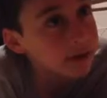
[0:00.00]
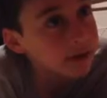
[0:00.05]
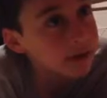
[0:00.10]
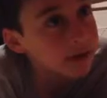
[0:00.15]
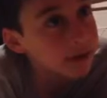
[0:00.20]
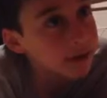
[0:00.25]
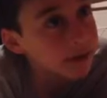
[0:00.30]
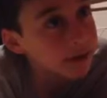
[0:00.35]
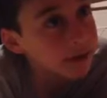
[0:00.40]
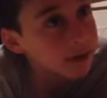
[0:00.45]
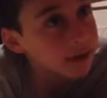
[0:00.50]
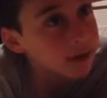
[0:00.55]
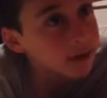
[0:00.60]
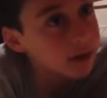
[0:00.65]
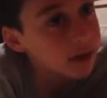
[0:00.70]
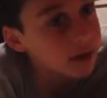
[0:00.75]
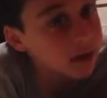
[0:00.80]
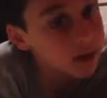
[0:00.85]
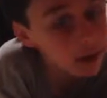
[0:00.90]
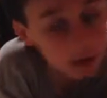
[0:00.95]
Very
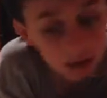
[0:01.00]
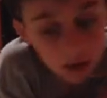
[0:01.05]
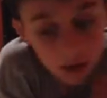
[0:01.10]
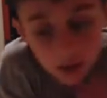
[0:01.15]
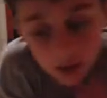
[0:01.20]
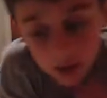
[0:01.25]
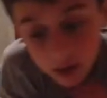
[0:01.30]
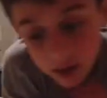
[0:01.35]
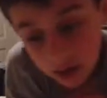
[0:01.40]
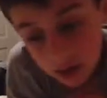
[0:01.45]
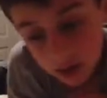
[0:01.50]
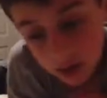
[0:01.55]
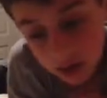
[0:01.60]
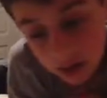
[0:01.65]
good. Did you like them?